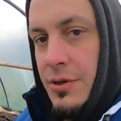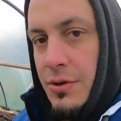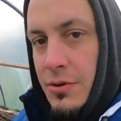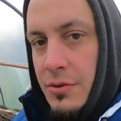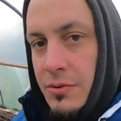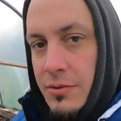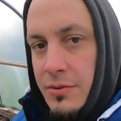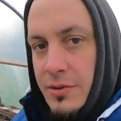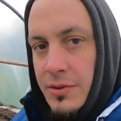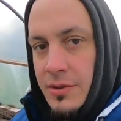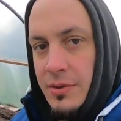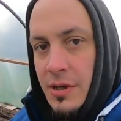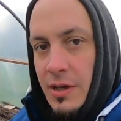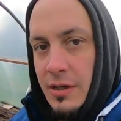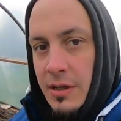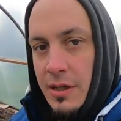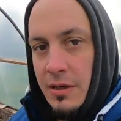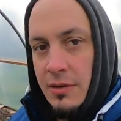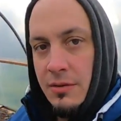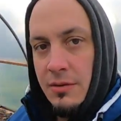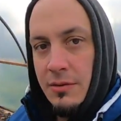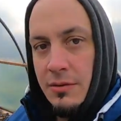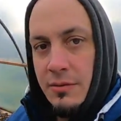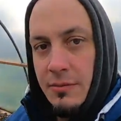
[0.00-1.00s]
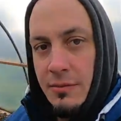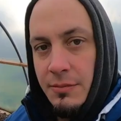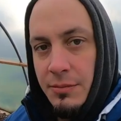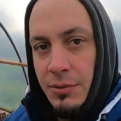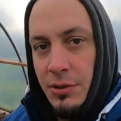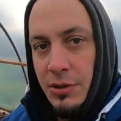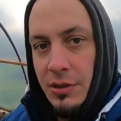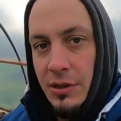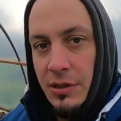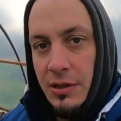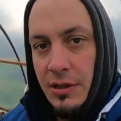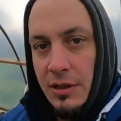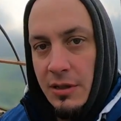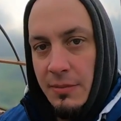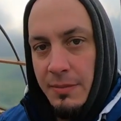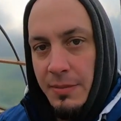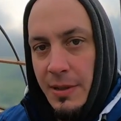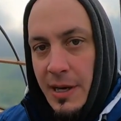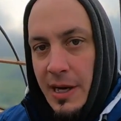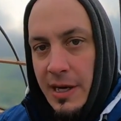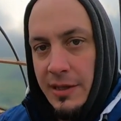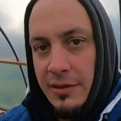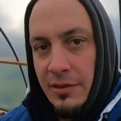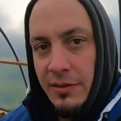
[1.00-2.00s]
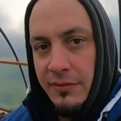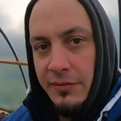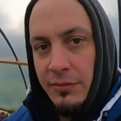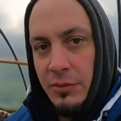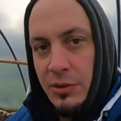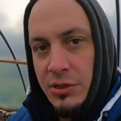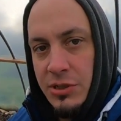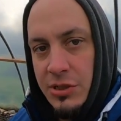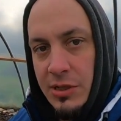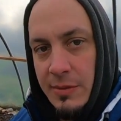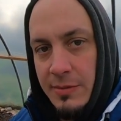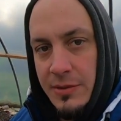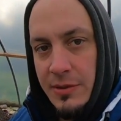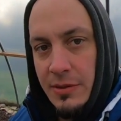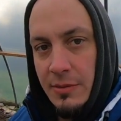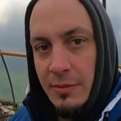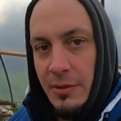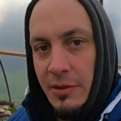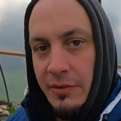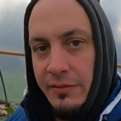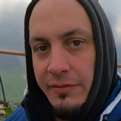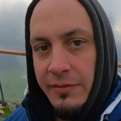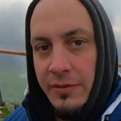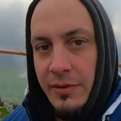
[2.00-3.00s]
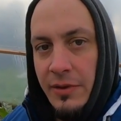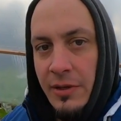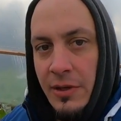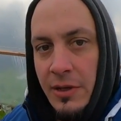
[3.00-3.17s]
too, and then put a little pat of wood chips above.